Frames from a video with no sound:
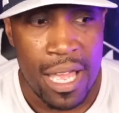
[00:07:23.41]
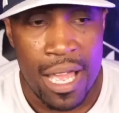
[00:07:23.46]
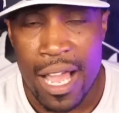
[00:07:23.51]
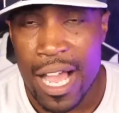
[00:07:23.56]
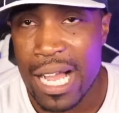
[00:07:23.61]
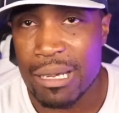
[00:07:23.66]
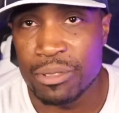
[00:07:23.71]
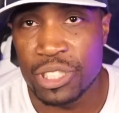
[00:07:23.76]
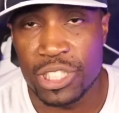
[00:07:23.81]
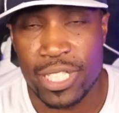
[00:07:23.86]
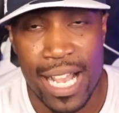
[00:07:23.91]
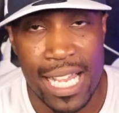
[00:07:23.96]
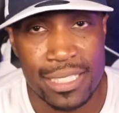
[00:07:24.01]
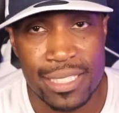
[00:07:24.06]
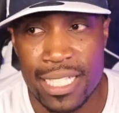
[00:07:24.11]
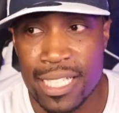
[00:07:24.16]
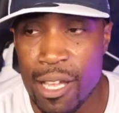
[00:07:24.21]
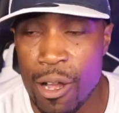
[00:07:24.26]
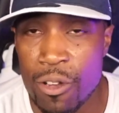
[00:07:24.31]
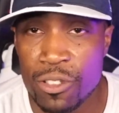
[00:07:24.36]
Um,
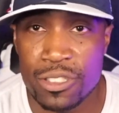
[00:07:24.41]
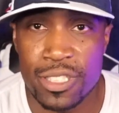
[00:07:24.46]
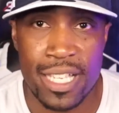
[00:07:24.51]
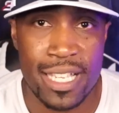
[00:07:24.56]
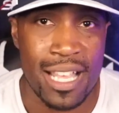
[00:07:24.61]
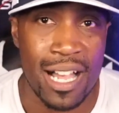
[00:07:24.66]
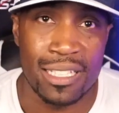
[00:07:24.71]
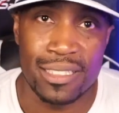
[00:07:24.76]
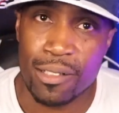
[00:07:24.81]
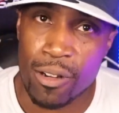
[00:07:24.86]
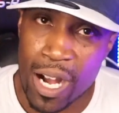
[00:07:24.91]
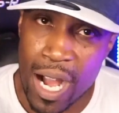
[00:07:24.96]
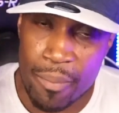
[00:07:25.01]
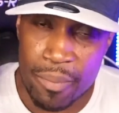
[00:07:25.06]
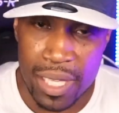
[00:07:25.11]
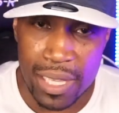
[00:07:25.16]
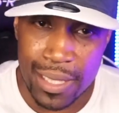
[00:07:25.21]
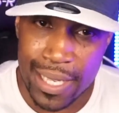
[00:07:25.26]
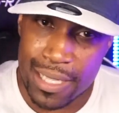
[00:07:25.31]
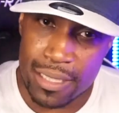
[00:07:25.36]
Chauncey Ghosting, y'all know I'm
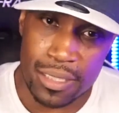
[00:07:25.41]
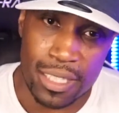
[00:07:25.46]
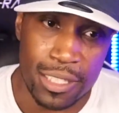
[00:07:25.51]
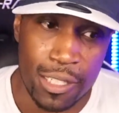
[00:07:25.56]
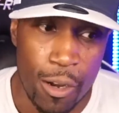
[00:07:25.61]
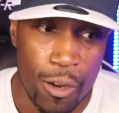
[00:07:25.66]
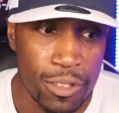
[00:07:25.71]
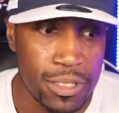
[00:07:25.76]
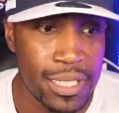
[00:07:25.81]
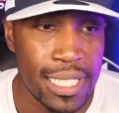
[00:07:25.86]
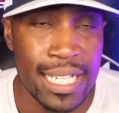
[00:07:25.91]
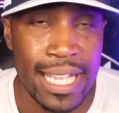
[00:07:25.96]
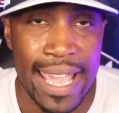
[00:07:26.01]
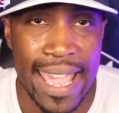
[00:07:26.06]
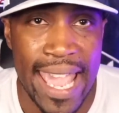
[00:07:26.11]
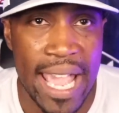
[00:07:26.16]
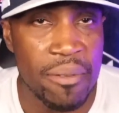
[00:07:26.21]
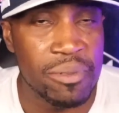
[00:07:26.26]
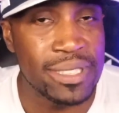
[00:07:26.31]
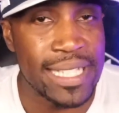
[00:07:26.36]
the leader. The Ghosting
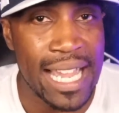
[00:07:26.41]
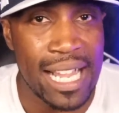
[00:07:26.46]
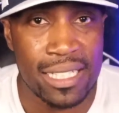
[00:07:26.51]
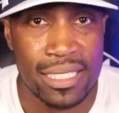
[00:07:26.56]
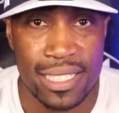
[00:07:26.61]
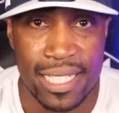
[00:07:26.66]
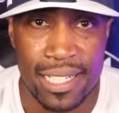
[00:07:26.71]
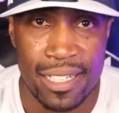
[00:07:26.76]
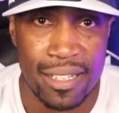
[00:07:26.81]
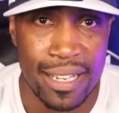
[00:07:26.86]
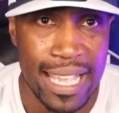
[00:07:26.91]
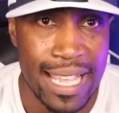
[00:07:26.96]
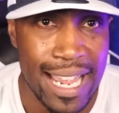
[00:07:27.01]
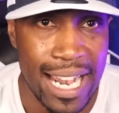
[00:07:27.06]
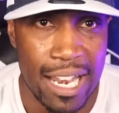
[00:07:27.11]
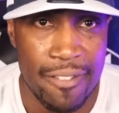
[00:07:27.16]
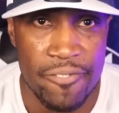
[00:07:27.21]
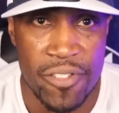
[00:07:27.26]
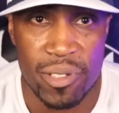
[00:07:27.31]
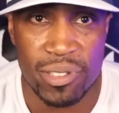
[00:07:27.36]
gang was out there. He
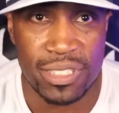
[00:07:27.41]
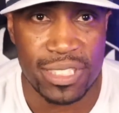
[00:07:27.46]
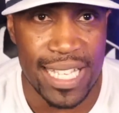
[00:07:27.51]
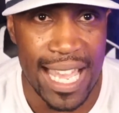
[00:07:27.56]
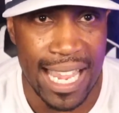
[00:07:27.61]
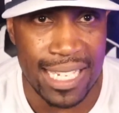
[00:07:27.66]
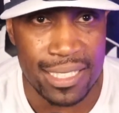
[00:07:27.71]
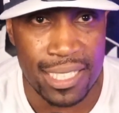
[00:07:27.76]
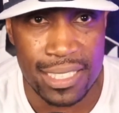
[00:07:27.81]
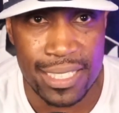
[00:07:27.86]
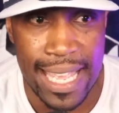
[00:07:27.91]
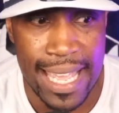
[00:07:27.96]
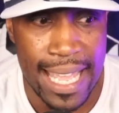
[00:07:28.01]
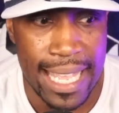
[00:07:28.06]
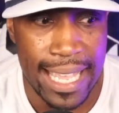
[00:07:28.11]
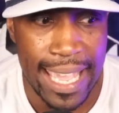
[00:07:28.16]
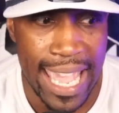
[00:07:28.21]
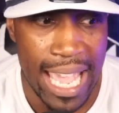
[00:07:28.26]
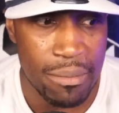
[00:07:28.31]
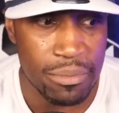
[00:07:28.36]
got a few sacks today at
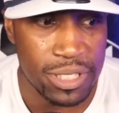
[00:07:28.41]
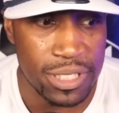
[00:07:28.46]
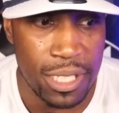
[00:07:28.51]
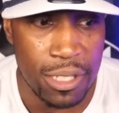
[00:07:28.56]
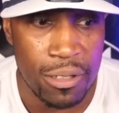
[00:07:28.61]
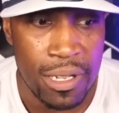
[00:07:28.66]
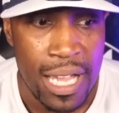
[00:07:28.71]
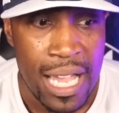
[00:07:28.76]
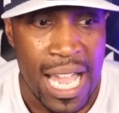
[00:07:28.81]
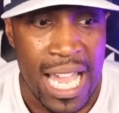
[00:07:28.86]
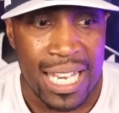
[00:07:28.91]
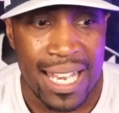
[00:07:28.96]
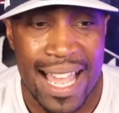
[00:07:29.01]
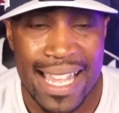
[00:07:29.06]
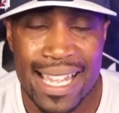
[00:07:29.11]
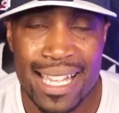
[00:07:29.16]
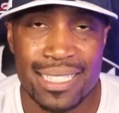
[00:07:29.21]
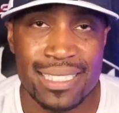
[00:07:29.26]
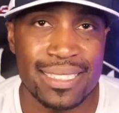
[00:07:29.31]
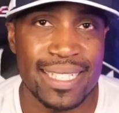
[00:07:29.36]
camp. So,
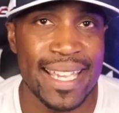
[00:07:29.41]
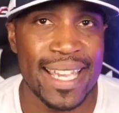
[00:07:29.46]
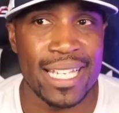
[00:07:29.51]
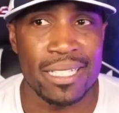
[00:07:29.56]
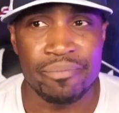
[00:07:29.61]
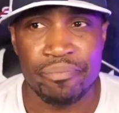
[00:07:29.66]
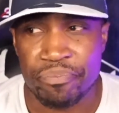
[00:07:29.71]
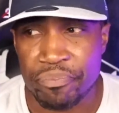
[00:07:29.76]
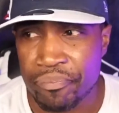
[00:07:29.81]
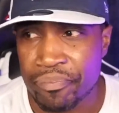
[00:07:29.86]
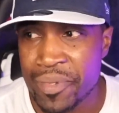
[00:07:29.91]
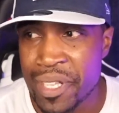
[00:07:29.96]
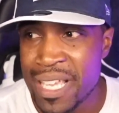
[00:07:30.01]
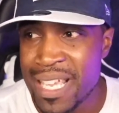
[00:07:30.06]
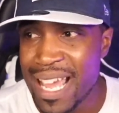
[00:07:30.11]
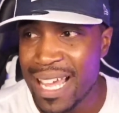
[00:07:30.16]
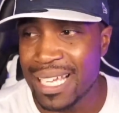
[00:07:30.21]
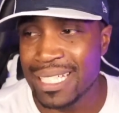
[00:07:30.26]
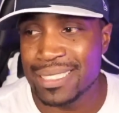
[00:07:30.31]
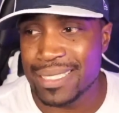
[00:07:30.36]
like I said, you
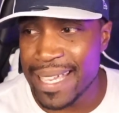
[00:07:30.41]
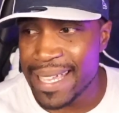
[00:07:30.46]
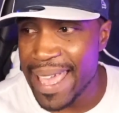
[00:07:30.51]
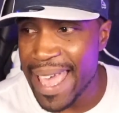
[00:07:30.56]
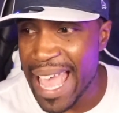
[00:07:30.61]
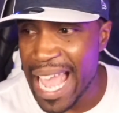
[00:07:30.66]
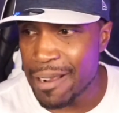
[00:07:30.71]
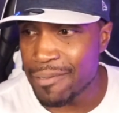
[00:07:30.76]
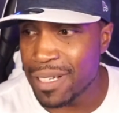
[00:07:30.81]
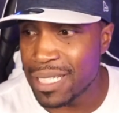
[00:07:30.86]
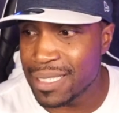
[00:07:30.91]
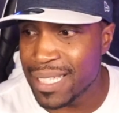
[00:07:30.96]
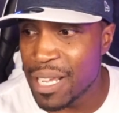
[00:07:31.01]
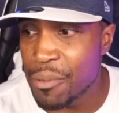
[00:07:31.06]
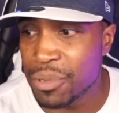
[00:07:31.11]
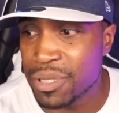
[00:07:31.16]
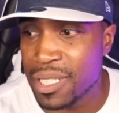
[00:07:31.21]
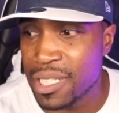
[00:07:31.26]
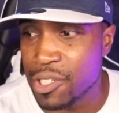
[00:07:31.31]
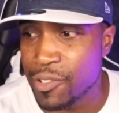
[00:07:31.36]
got to take everything
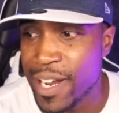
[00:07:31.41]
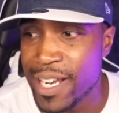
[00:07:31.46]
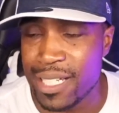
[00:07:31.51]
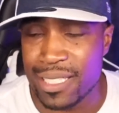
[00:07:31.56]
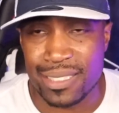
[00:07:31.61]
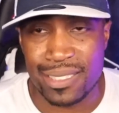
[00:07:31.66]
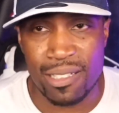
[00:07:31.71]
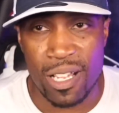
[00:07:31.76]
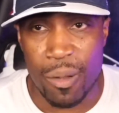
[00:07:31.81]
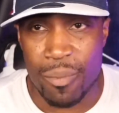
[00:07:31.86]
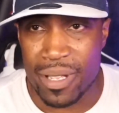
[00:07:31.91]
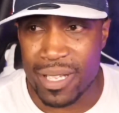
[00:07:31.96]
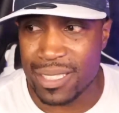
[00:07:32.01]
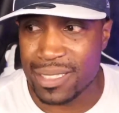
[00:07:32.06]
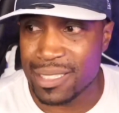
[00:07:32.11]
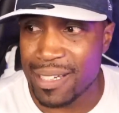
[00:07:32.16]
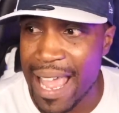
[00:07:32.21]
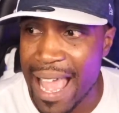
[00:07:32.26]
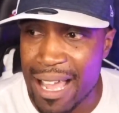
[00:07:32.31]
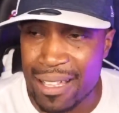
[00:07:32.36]
with a grain of salt because
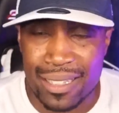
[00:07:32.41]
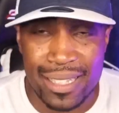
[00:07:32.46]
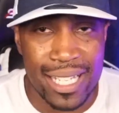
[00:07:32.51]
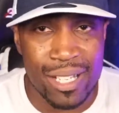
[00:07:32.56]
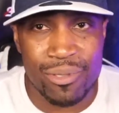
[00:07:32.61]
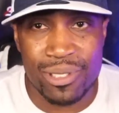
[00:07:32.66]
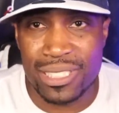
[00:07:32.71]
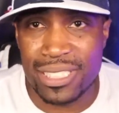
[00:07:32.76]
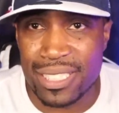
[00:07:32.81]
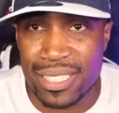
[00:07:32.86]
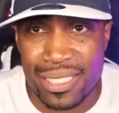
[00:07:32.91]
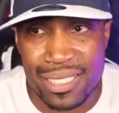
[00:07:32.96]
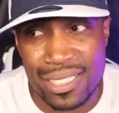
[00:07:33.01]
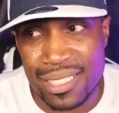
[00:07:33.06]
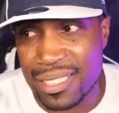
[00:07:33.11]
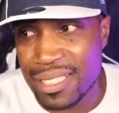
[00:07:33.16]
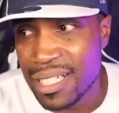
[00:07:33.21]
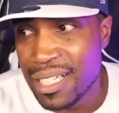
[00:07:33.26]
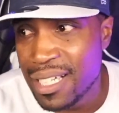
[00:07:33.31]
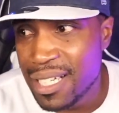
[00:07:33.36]
they're out there with
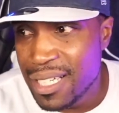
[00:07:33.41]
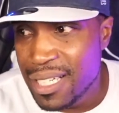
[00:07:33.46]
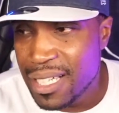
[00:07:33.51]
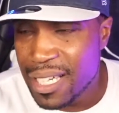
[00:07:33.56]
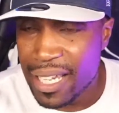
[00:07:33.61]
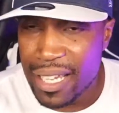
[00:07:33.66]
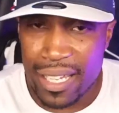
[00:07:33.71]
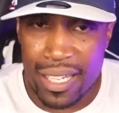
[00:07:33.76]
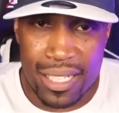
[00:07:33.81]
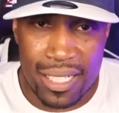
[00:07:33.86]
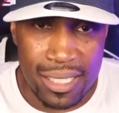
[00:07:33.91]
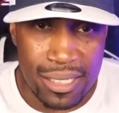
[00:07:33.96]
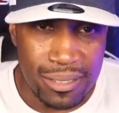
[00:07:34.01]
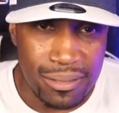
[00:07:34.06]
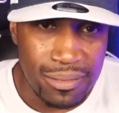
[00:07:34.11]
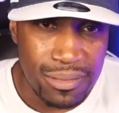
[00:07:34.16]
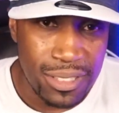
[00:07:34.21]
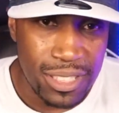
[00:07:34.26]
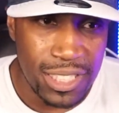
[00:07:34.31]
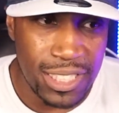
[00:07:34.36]
just, you know,
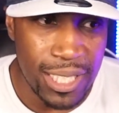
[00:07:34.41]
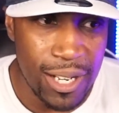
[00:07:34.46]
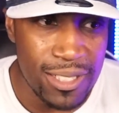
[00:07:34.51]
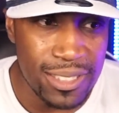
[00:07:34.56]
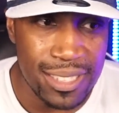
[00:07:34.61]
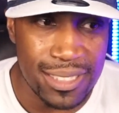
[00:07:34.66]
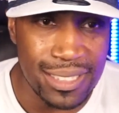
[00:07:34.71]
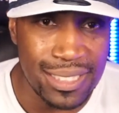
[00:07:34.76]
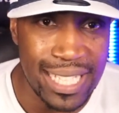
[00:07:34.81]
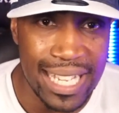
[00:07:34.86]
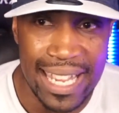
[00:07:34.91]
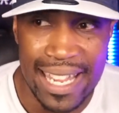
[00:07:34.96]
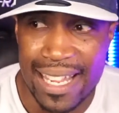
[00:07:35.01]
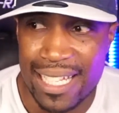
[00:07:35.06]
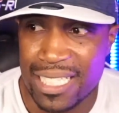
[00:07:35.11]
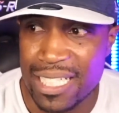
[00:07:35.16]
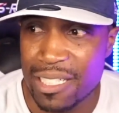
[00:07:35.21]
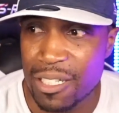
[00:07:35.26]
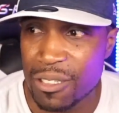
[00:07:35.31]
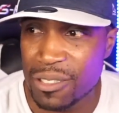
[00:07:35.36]
shirts and
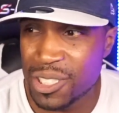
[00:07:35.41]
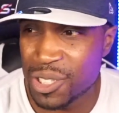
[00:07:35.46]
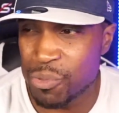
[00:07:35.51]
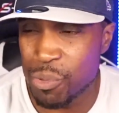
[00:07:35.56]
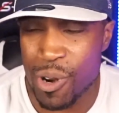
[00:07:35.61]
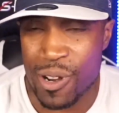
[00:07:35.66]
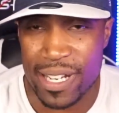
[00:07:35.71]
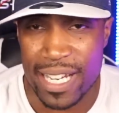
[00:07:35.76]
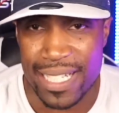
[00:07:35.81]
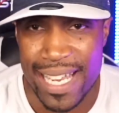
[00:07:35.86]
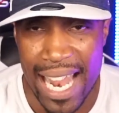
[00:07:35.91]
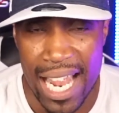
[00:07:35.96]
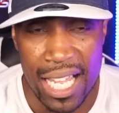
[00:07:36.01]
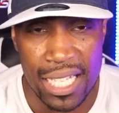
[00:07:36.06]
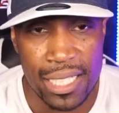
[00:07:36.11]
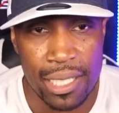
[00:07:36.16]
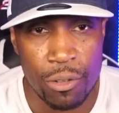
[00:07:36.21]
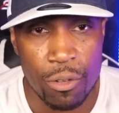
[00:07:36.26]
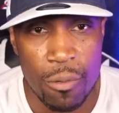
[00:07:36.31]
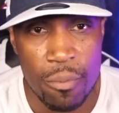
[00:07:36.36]
tees, you know, just working out a
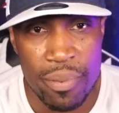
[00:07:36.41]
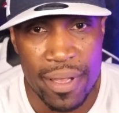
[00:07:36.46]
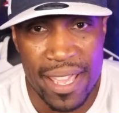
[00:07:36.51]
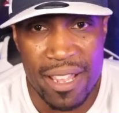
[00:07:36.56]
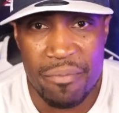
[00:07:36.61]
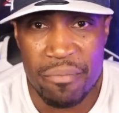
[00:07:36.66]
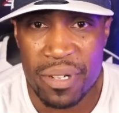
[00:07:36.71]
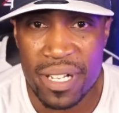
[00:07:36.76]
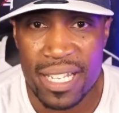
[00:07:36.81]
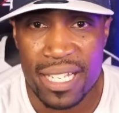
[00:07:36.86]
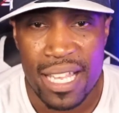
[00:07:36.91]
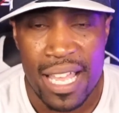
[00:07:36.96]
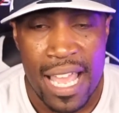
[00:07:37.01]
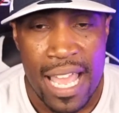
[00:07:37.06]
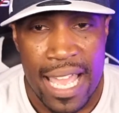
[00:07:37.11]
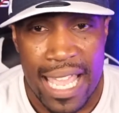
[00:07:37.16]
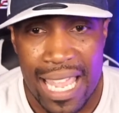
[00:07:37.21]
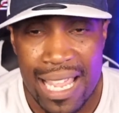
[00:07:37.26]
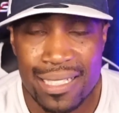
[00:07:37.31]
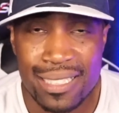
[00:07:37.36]
little bit, but
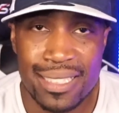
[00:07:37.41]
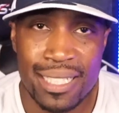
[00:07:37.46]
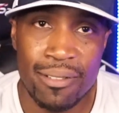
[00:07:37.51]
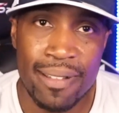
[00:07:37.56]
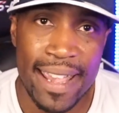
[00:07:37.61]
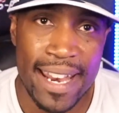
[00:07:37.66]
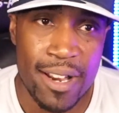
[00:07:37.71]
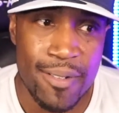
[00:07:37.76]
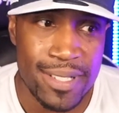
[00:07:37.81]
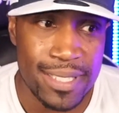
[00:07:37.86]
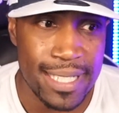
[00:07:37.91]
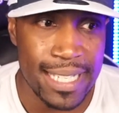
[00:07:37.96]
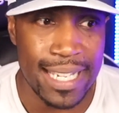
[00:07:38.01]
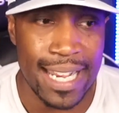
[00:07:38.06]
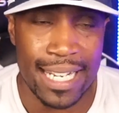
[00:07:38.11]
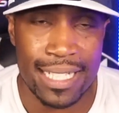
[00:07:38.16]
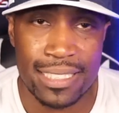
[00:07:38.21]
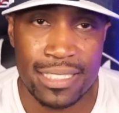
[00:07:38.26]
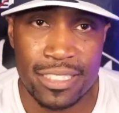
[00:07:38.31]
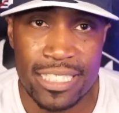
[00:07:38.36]
it's still interesting to
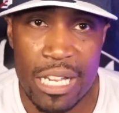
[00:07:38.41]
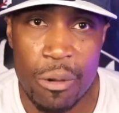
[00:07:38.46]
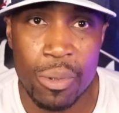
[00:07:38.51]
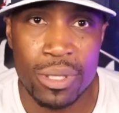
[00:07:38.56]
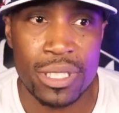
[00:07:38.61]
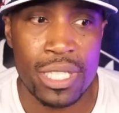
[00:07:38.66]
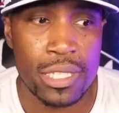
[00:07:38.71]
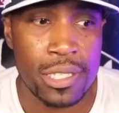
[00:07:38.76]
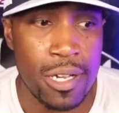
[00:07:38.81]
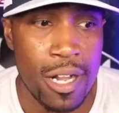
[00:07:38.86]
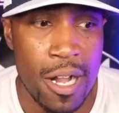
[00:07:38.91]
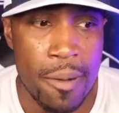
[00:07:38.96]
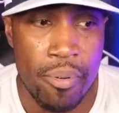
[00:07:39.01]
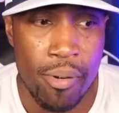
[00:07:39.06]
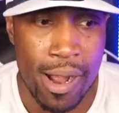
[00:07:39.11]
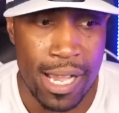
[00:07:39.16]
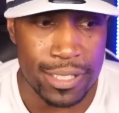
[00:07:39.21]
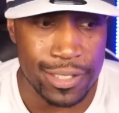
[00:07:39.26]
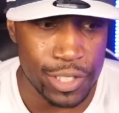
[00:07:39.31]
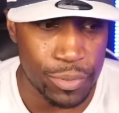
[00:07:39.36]
kind of see what the thought
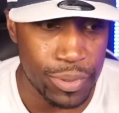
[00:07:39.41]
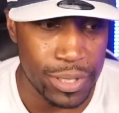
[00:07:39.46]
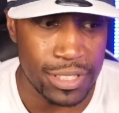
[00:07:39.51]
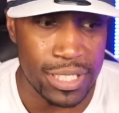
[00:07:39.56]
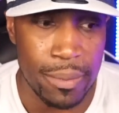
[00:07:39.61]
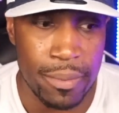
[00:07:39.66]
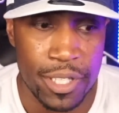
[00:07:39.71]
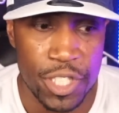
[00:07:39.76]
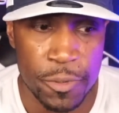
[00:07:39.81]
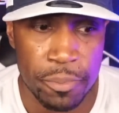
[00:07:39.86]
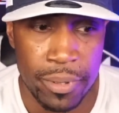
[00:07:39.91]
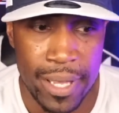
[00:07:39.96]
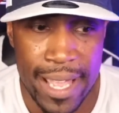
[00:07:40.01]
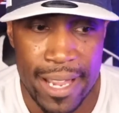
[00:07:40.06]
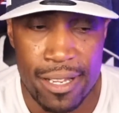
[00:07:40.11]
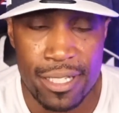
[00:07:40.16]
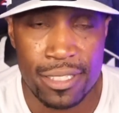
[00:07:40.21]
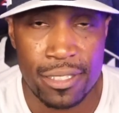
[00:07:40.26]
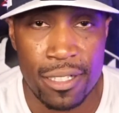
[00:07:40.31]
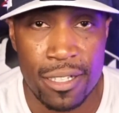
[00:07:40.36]
process with some of these
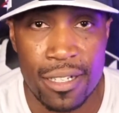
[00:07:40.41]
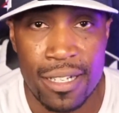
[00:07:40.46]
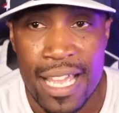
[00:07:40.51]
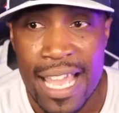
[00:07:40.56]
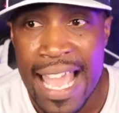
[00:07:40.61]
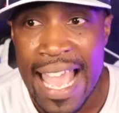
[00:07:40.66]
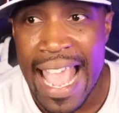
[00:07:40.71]
players are.